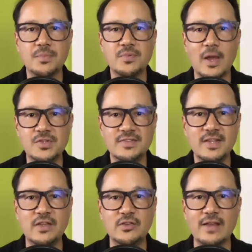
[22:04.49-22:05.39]
I was just at
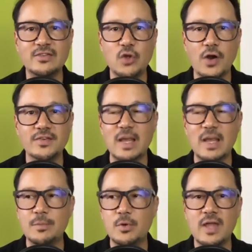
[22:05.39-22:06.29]
the Techstars demo
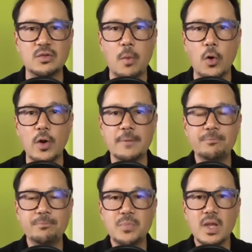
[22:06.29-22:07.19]
day this morning,
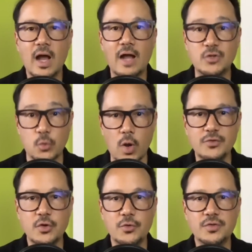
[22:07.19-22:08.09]

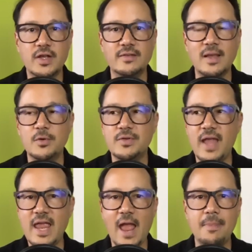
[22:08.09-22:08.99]
Toronto's demo
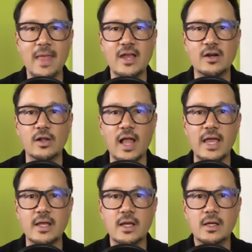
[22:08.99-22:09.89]
day, and they are
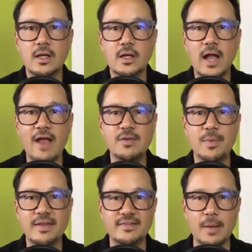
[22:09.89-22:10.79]
like,
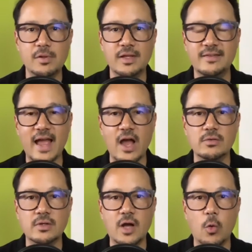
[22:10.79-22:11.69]
everybody's doubling
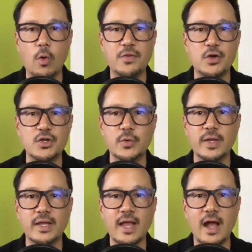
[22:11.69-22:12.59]
down on what they're
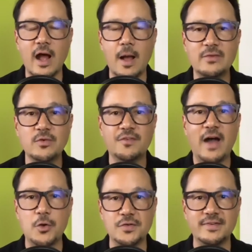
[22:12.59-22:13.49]
doing. That's what
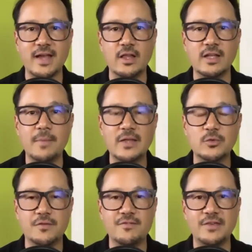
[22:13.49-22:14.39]
founders are telling them. That's what
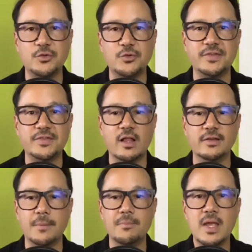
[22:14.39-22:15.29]
investors are telling
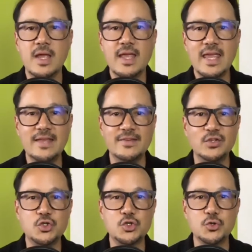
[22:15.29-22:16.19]
them. Is this
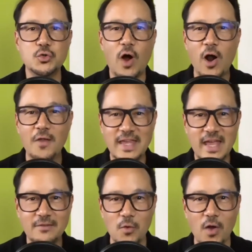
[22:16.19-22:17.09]
true? Are they
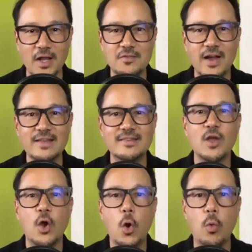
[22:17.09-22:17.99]
getting the wrong advice?
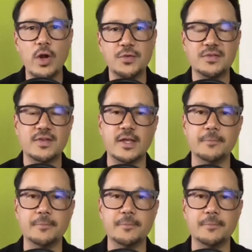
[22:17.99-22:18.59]
What are you seeing?